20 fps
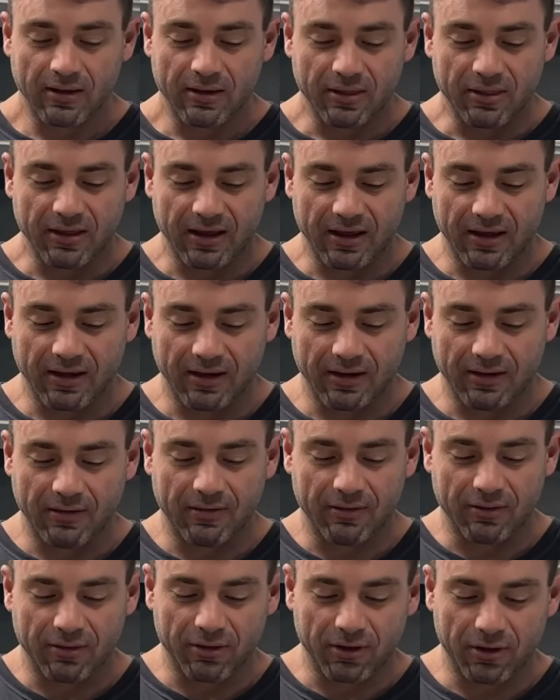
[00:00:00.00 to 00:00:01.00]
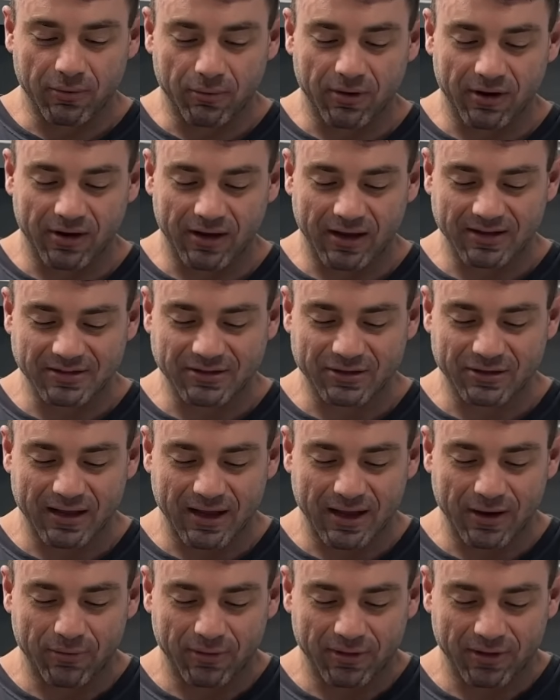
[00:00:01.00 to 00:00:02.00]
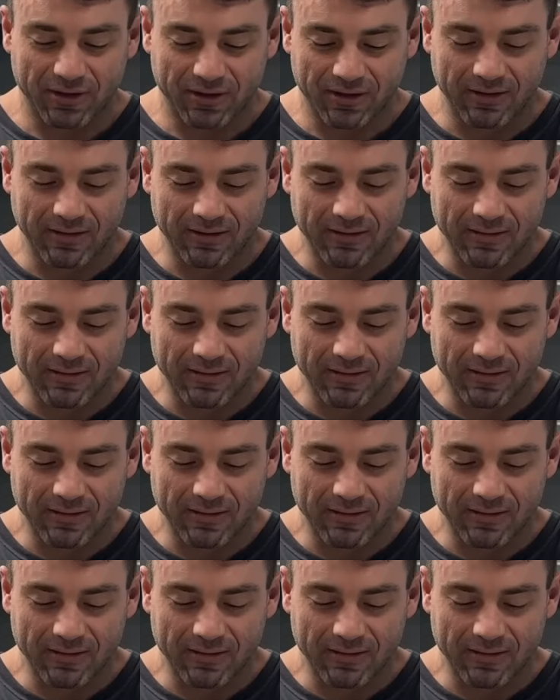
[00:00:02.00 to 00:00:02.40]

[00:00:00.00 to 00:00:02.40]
than the one yesterday with the